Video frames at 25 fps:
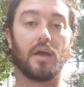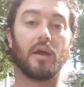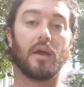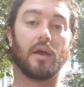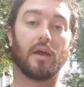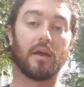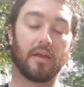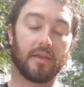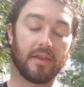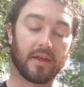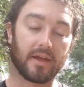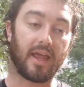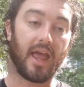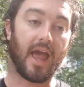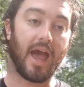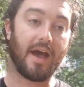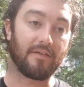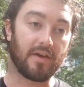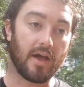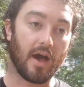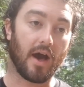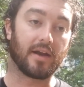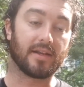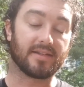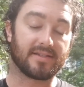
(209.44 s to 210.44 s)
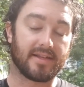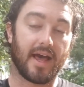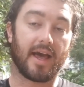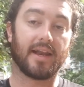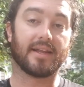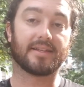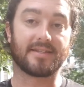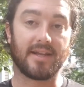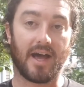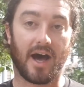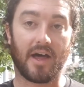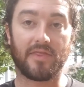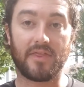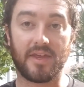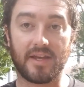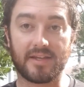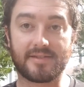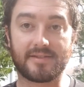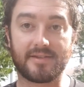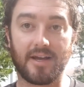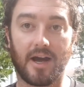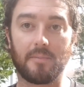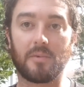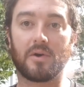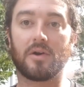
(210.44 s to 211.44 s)
The caveat is that it's not this
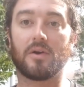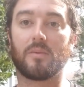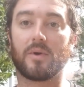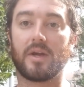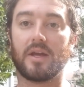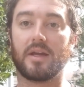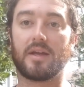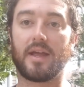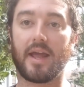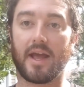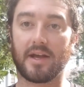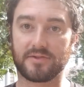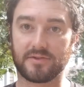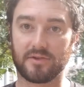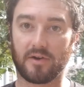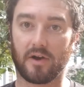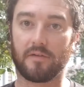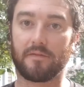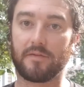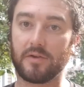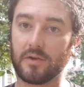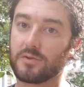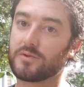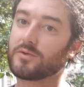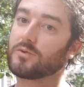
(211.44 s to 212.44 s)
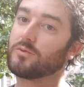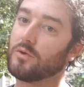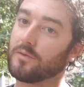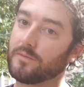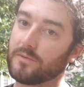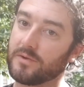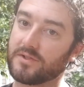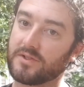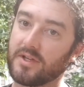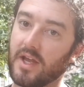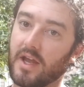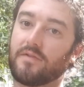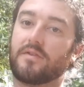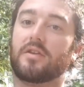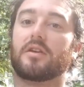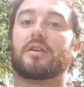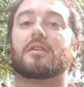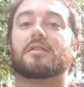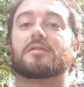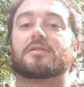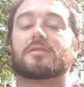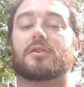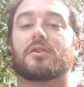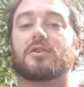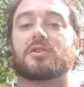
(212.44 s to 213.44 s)
summer. We canceled our field school for safety
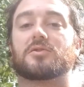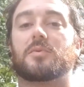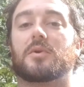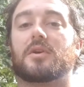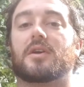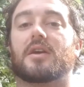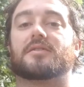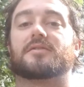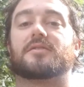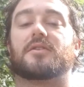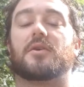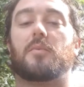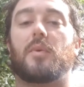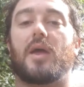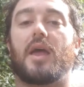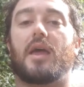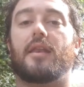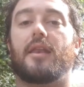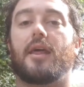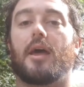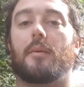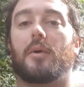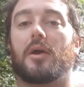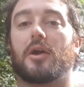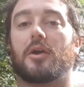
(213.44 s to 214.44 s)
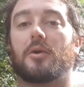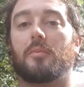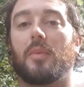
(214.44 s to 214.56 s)
concerns because of the pandemic.